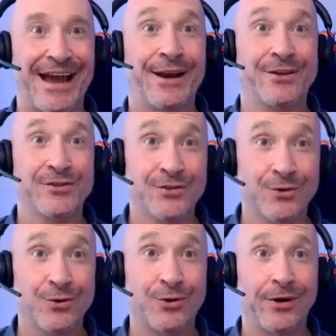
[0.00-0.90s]
and a
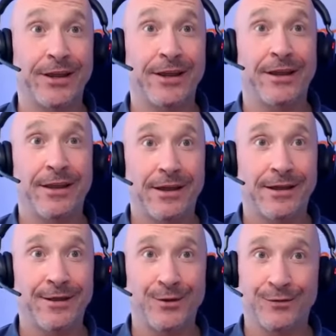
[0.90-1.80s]
story
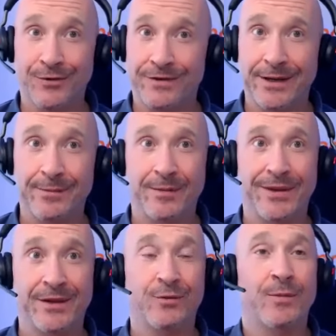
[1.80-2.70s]
you've done deliberately
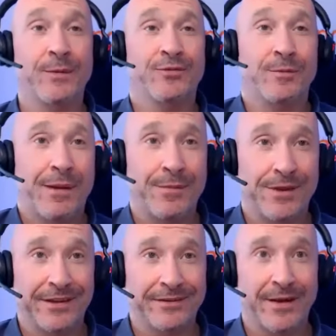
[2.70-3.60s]
because you want people to remember
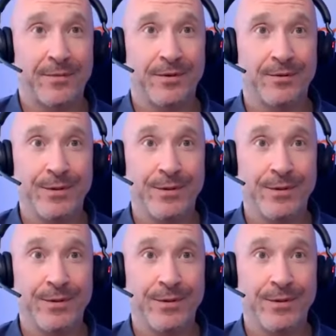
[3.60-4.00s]
this example.